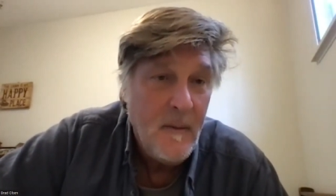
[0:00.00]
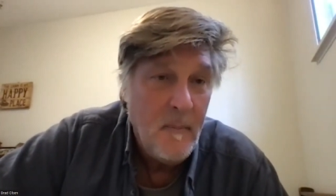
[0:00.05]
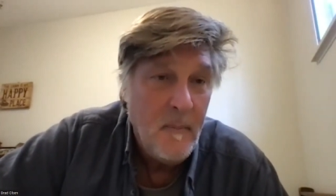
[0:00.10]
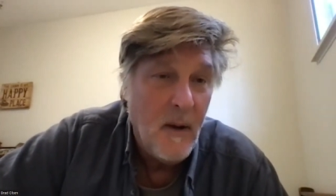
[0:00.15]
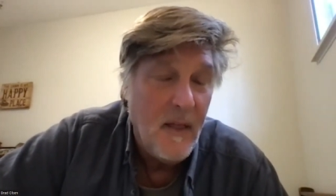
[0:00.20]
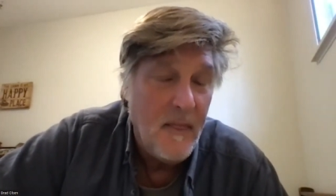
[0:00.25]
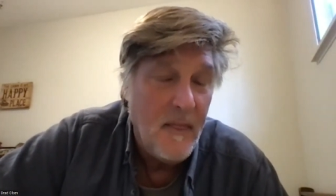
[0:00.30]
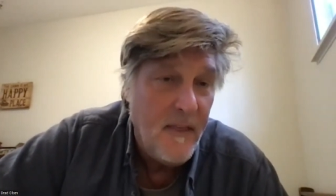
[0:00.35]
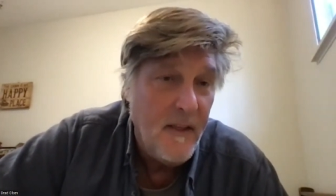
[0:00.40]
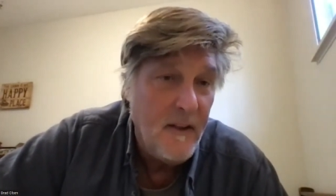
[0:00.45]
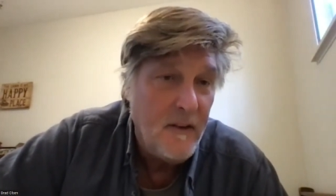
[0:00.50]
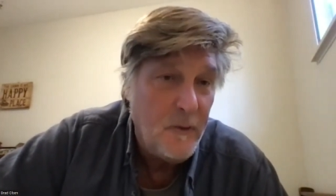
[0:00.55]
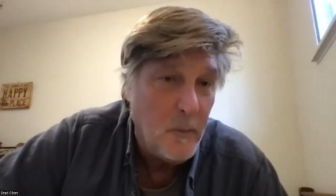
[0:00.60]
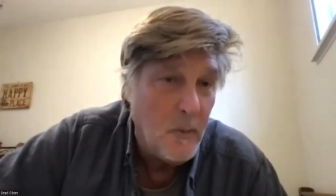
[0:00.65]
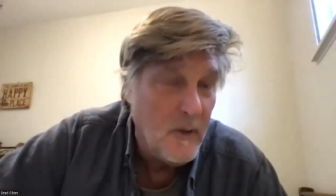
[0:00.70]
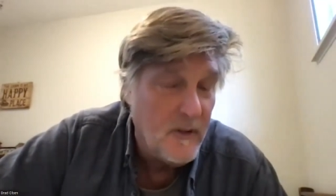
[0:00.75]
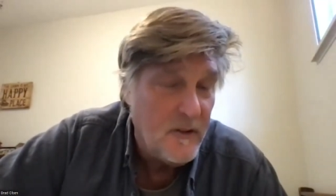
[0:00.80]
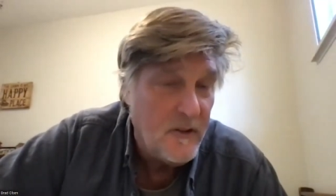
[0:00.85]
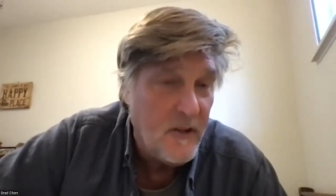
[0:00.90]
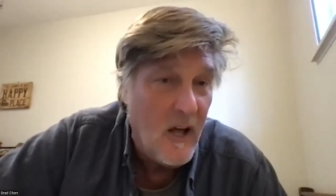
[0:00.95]
But this
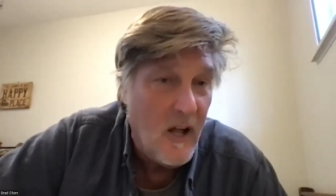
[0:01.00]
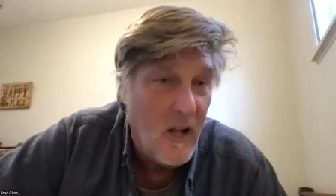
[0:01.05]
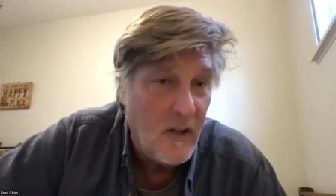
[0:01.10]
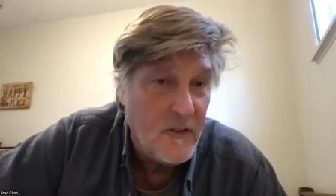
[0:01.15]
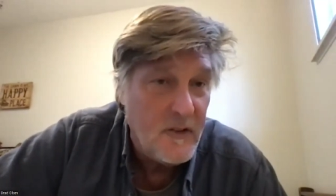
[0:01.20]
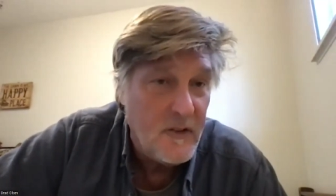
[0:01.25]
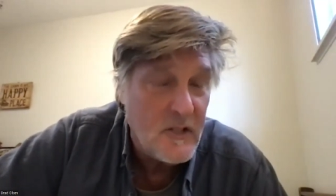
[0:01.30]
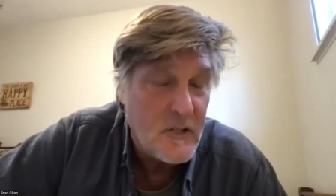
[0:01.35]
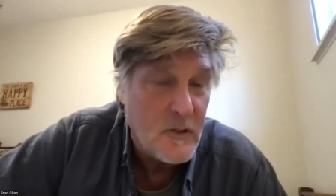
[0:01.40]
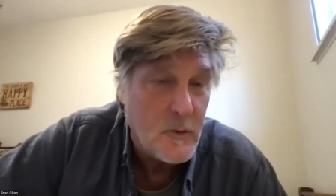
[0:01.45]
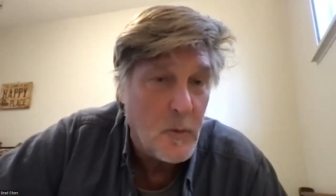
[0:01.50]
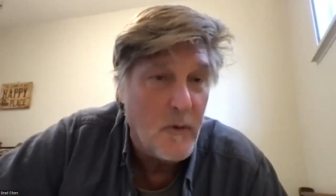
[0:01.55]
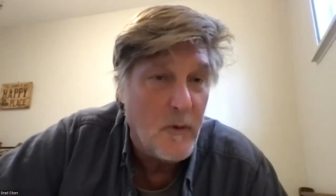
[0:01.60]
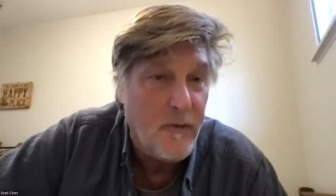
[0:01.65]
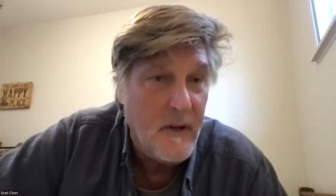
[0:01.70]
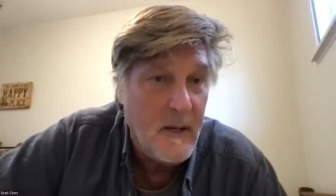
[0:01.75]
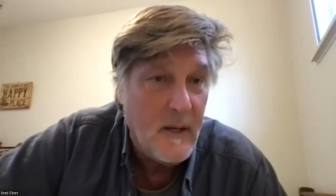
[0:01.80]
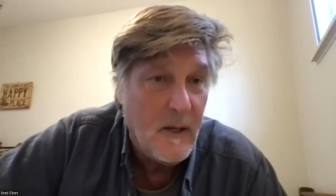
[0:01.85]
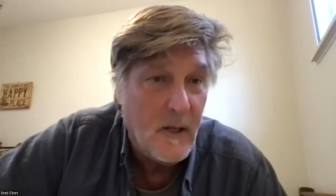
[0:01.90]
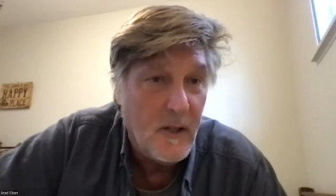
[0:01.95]
was all just
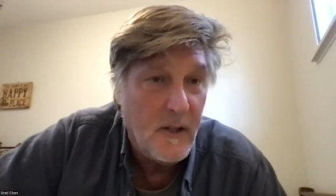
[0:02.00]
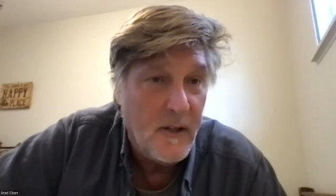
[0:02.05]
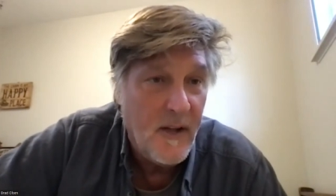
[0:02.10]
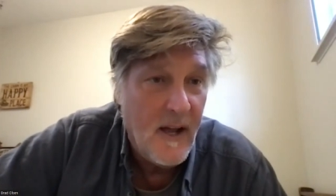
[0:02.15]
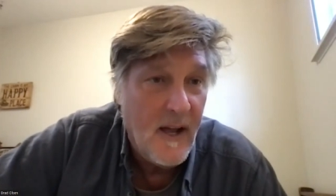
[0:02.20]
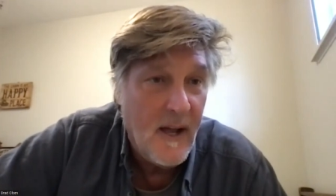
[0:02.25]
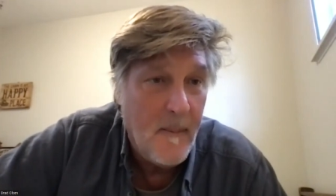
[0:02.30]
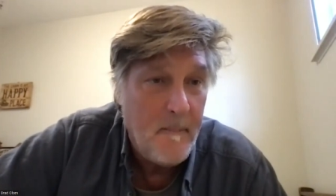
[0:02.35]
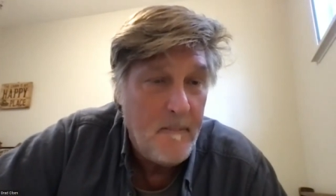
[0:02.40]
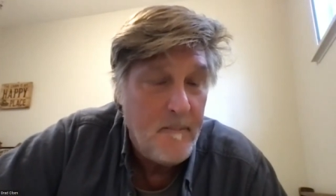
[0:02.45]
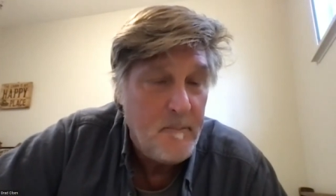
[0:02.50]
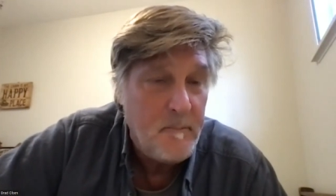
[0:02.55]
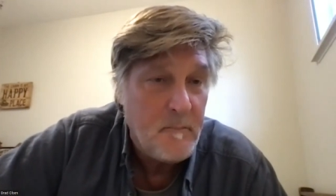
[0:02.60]
revealed uh,